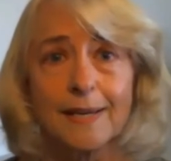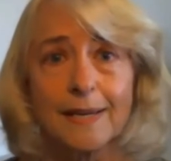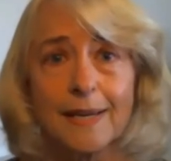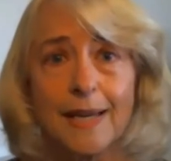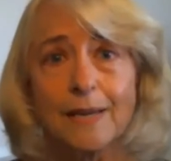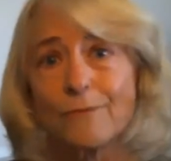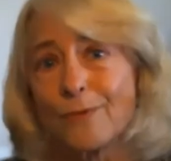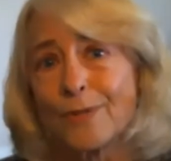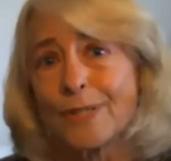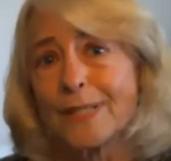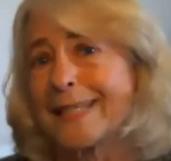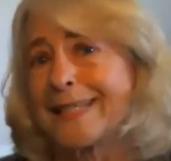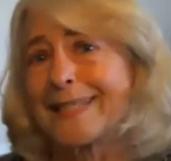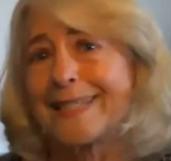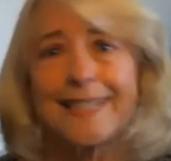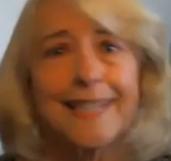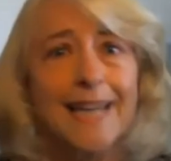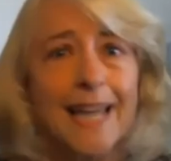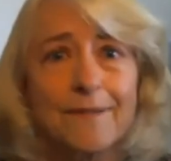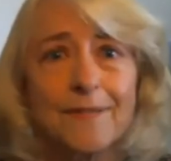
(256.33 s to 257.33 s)
and really
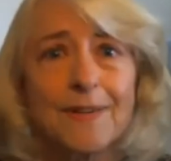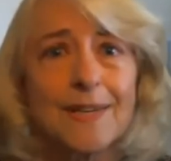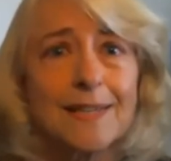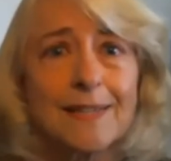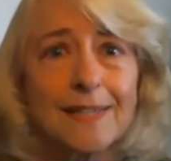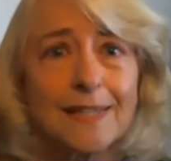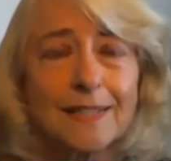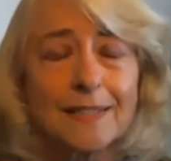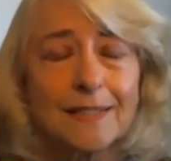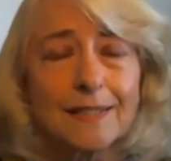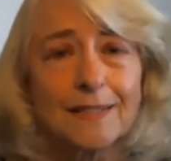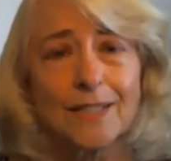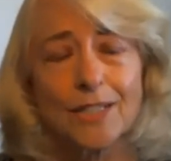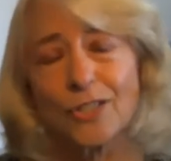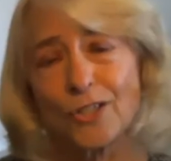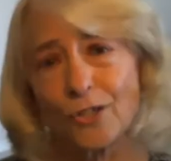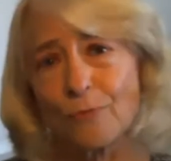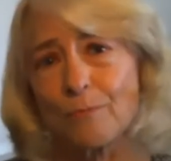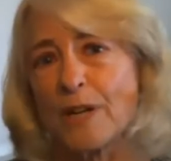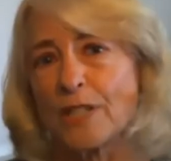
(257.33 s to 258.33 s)
didn't have anything to
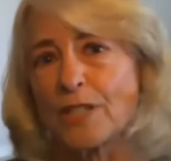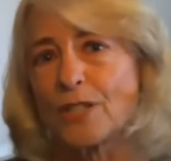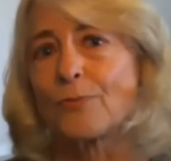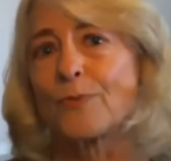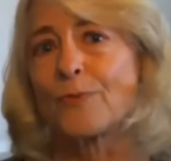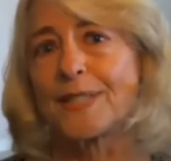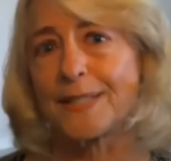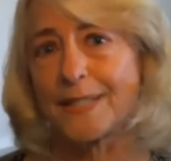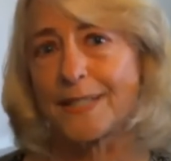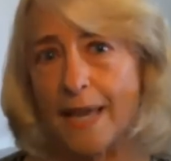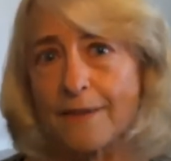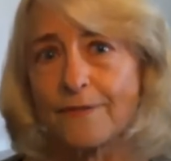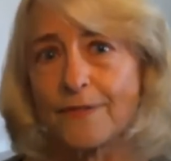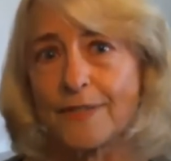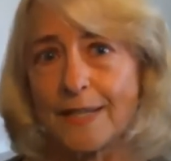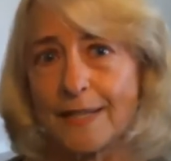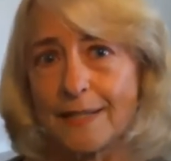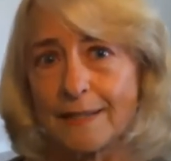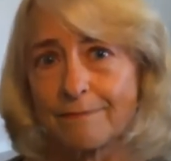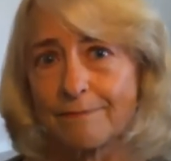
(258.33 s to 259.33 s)
do much with
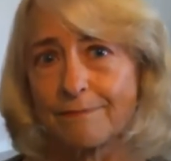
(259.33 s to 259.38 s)
safety.